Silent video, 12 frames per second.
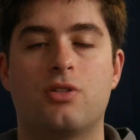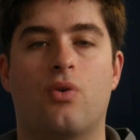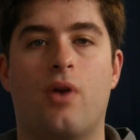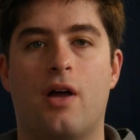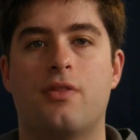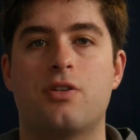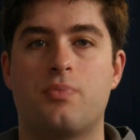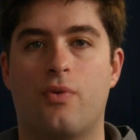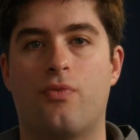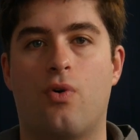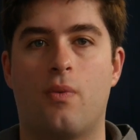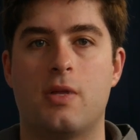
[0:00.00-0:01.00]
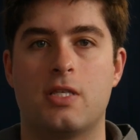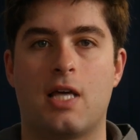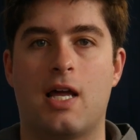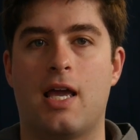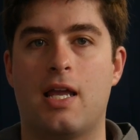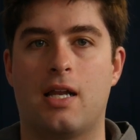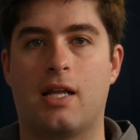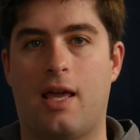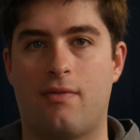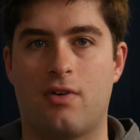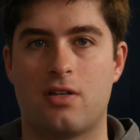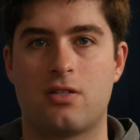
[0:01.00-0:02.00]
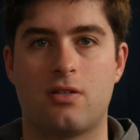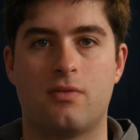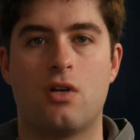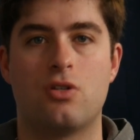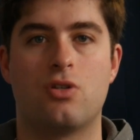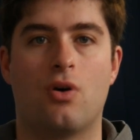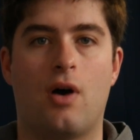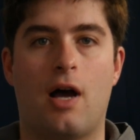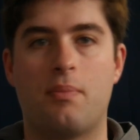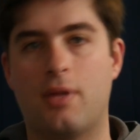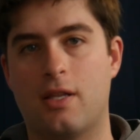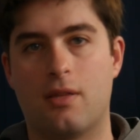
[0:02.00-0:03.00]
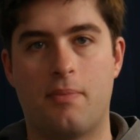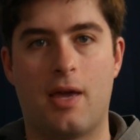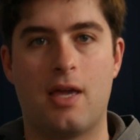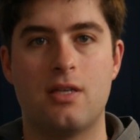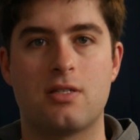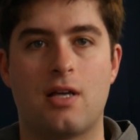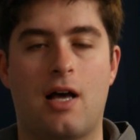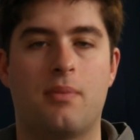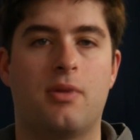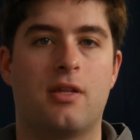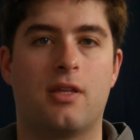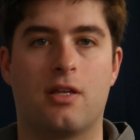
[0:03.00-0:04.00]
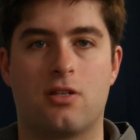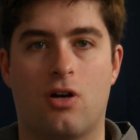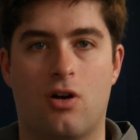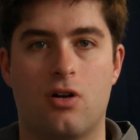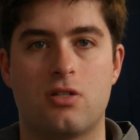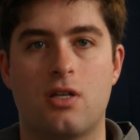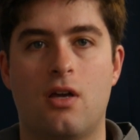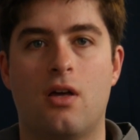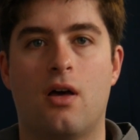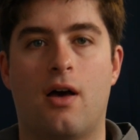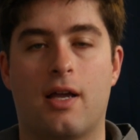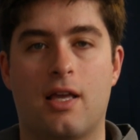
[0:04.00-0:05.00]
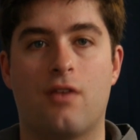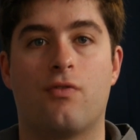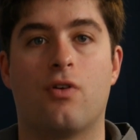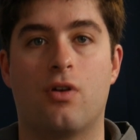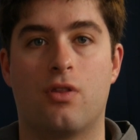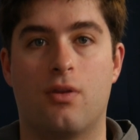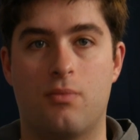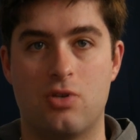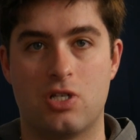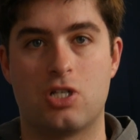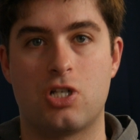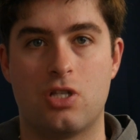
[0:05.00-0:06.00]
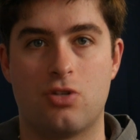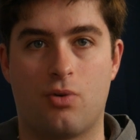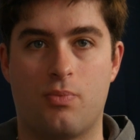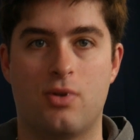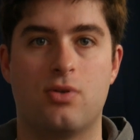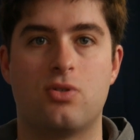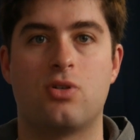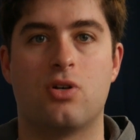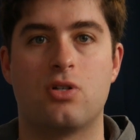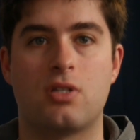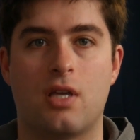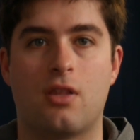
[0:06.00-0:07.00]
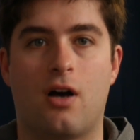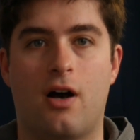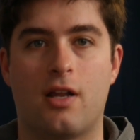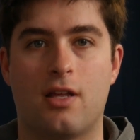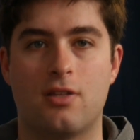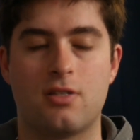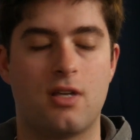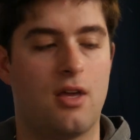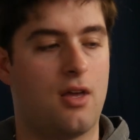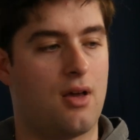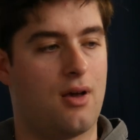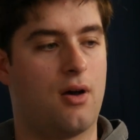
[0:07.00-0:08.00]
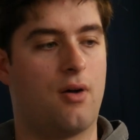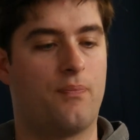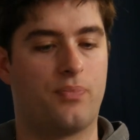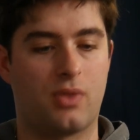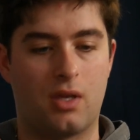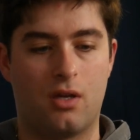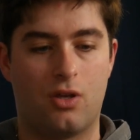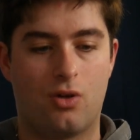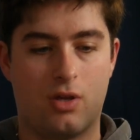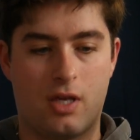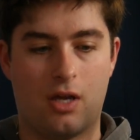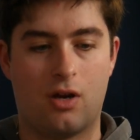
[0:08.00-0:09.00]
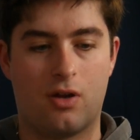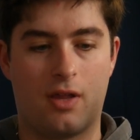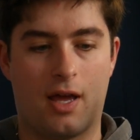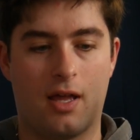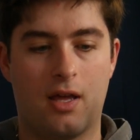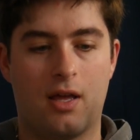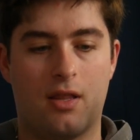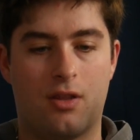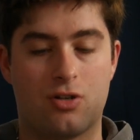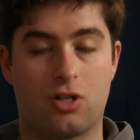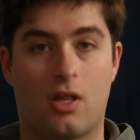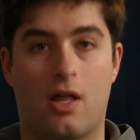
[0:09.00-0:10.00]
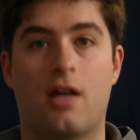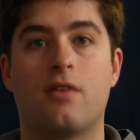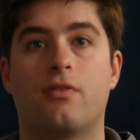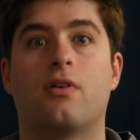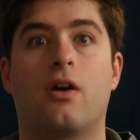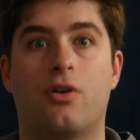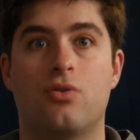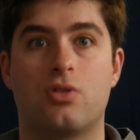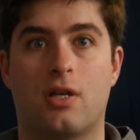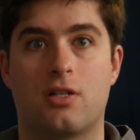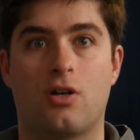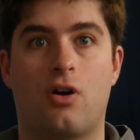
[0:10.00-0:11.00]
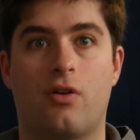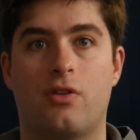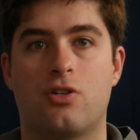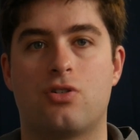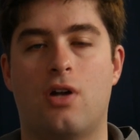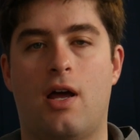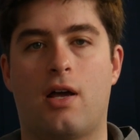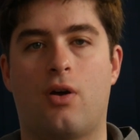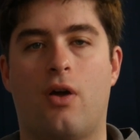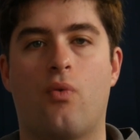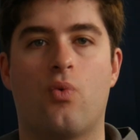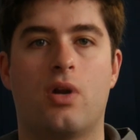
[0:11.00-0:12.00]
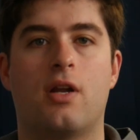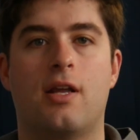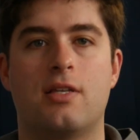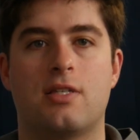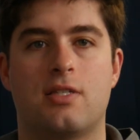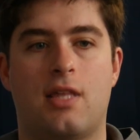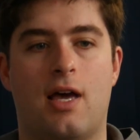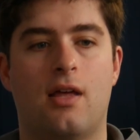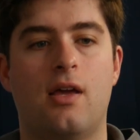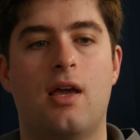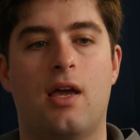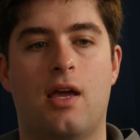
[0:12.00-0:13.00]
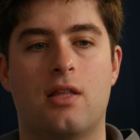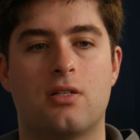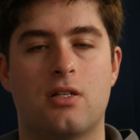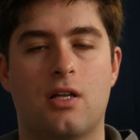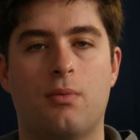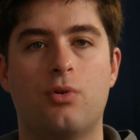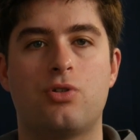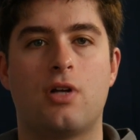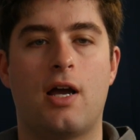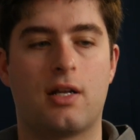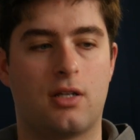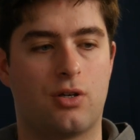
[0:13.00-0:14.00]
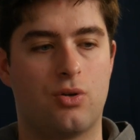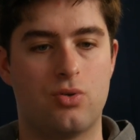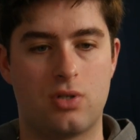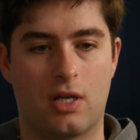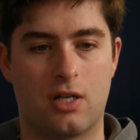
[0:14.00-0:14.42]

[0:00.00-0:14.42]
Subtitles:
around this performance that Aiden gave us. So I played the bass, I played the guitars. Again, for the musicians or producers in the audience, you'll hear that there's a lot of acoustic guitar on this track, and what it is that it's double-tracked acoustic